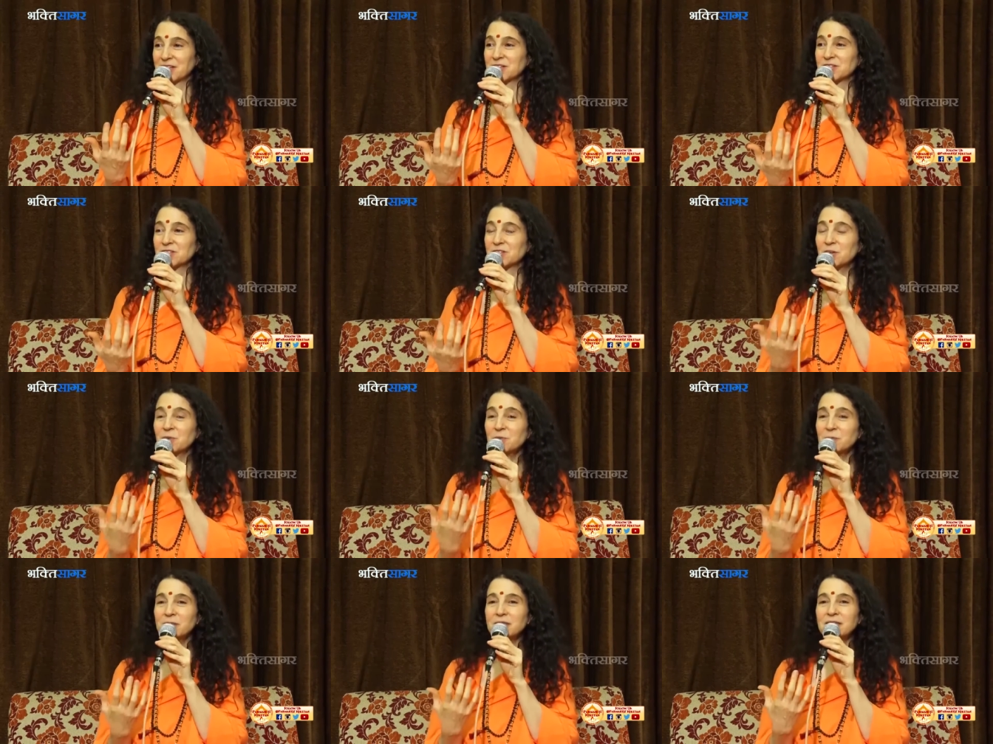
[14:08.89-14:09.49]

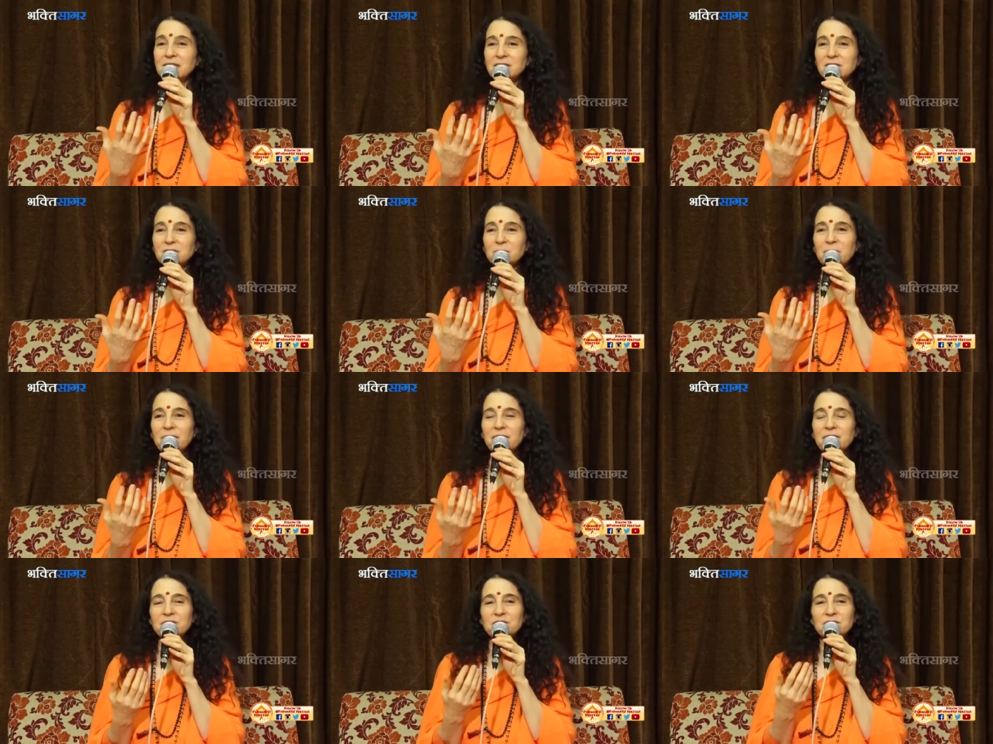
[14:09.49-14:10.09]
so pleased
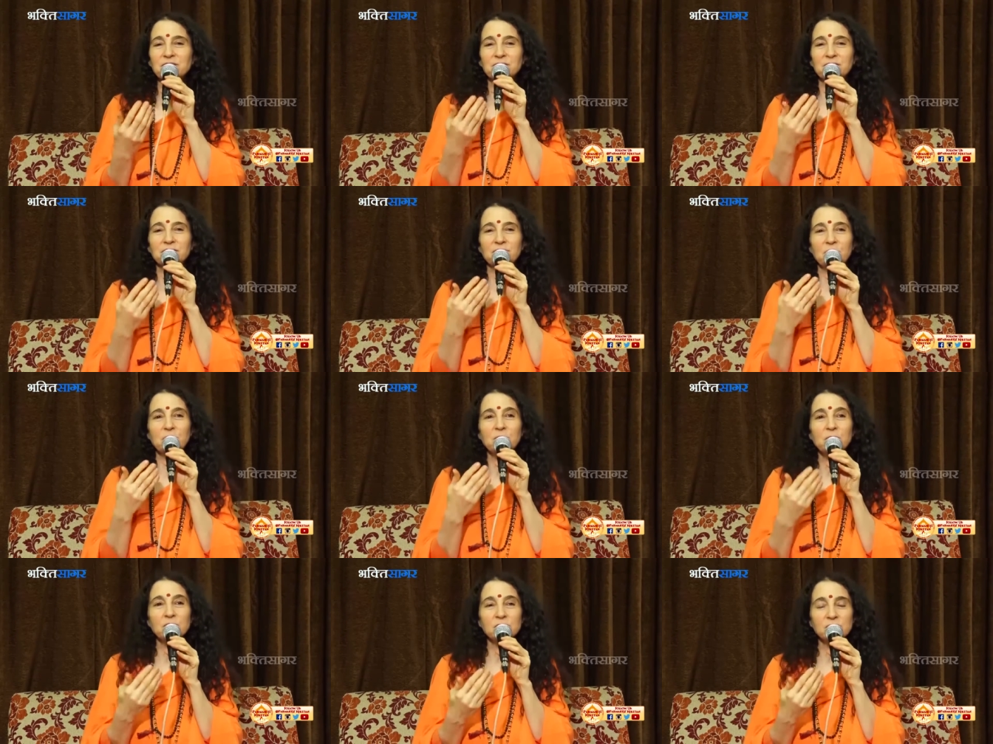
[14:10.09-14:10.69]
with the
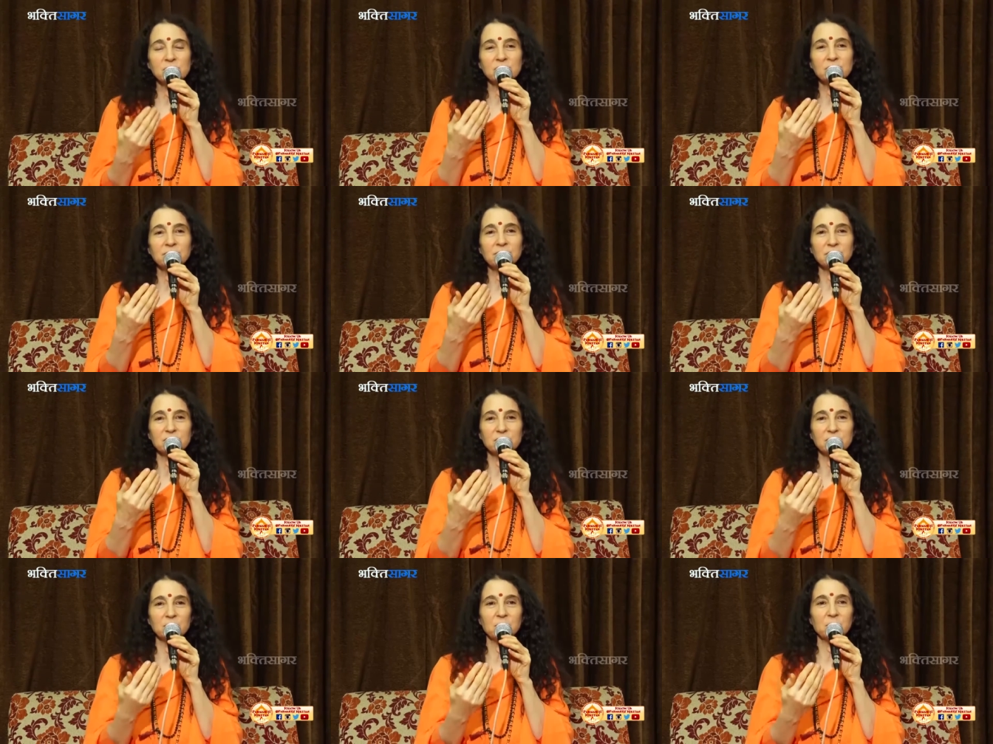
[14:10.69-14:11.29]
devotion of
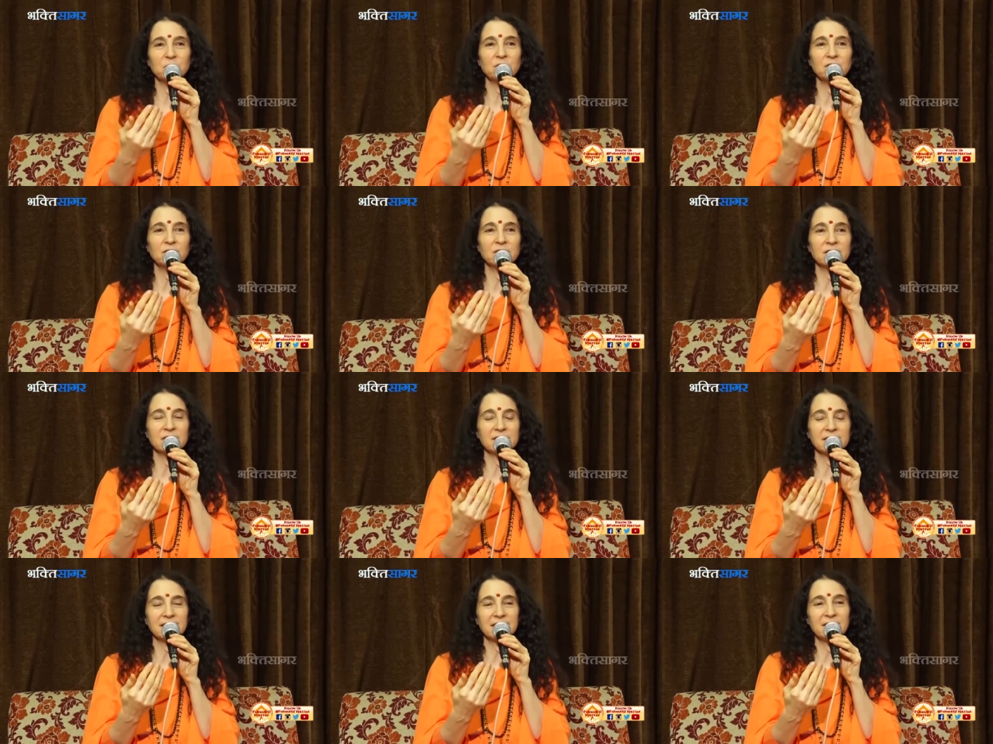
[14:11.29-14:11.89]
the
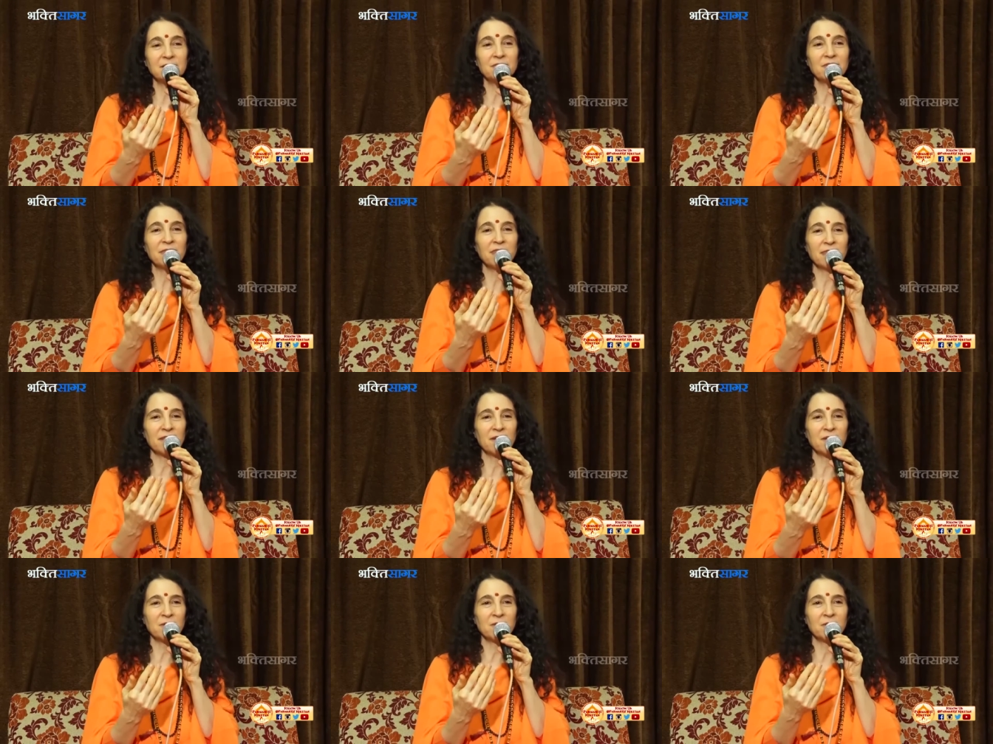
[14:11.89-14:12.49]
squirrels,
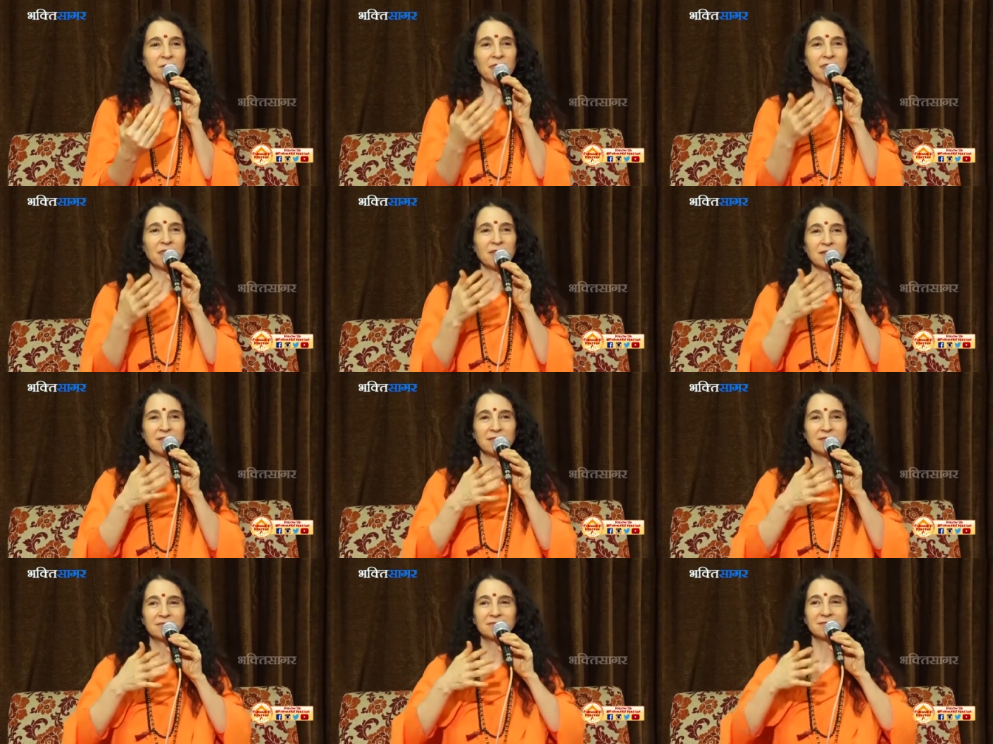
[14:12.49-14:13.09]
even though in
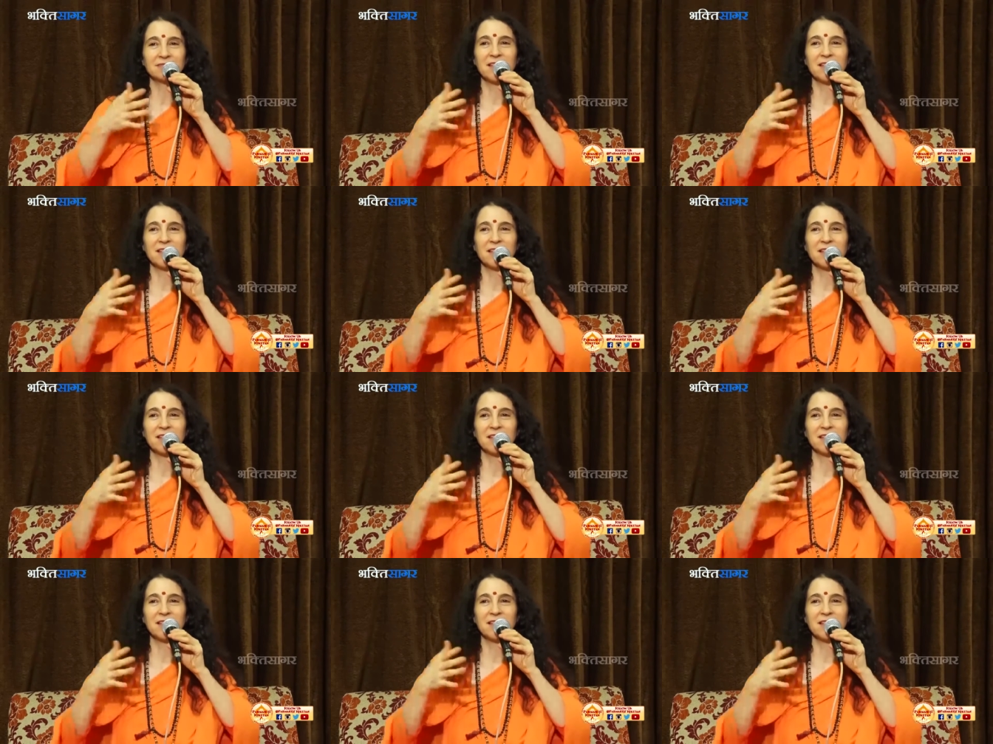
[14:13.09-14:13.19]
the